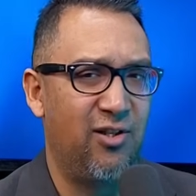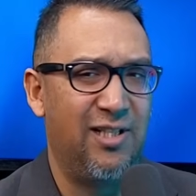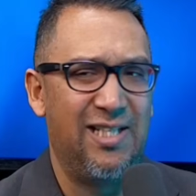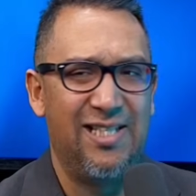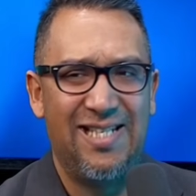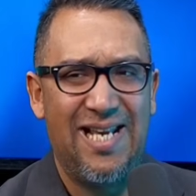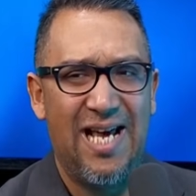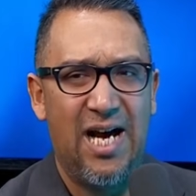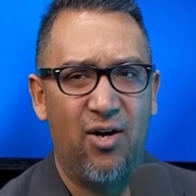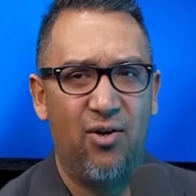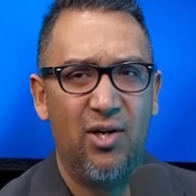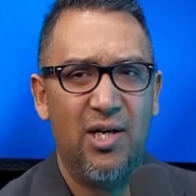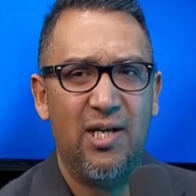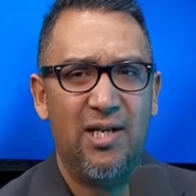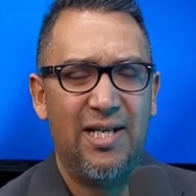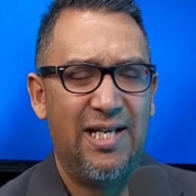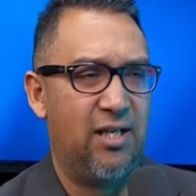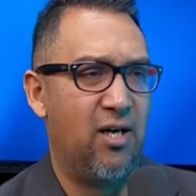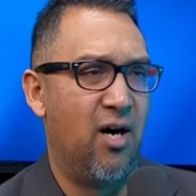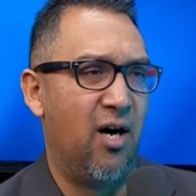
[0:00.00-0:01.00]
He's now
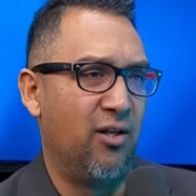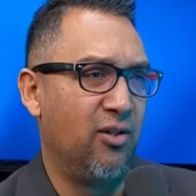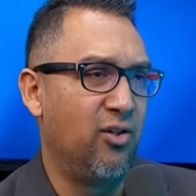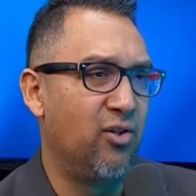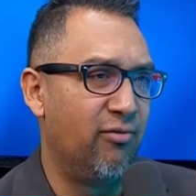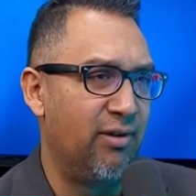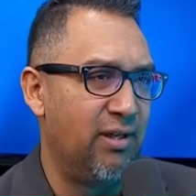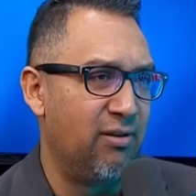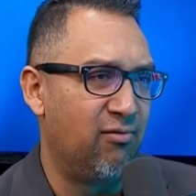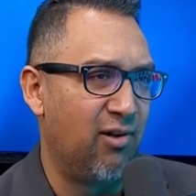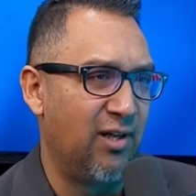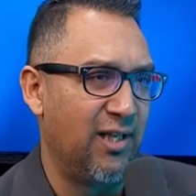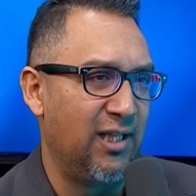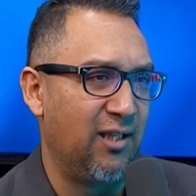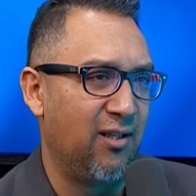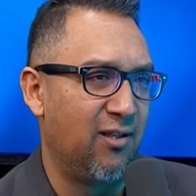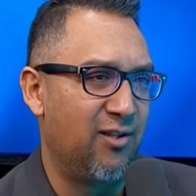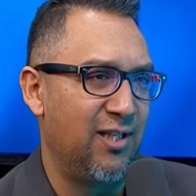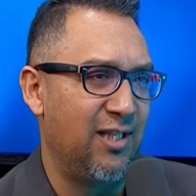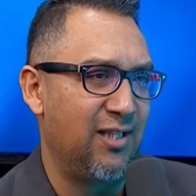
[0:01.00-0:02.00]
in Hungary running
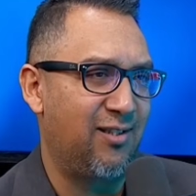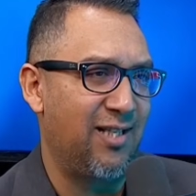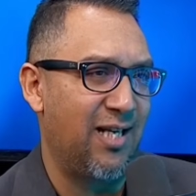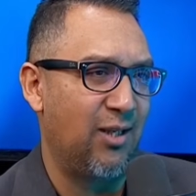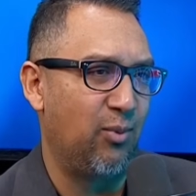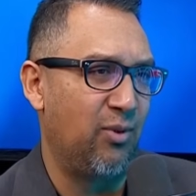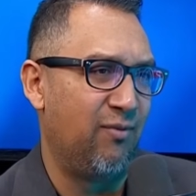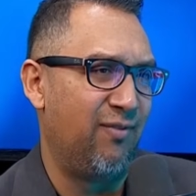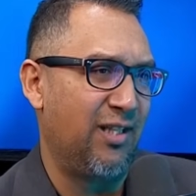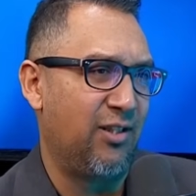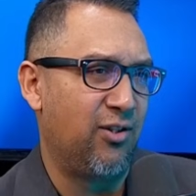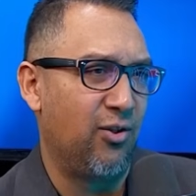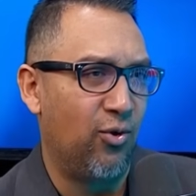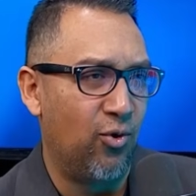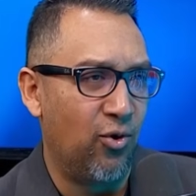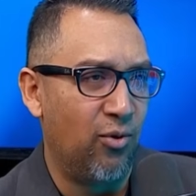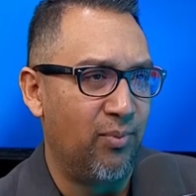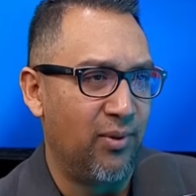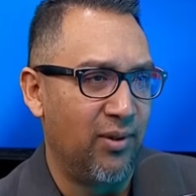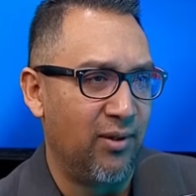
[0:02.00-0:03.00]
a think tank with Viktor
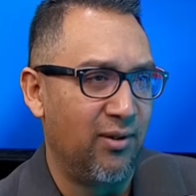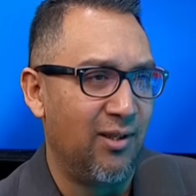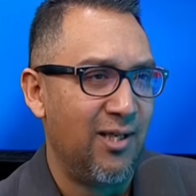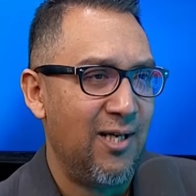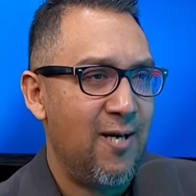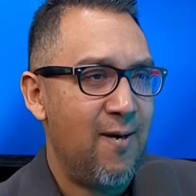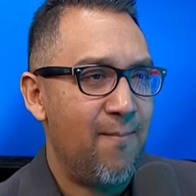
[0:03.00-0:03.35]
Orban.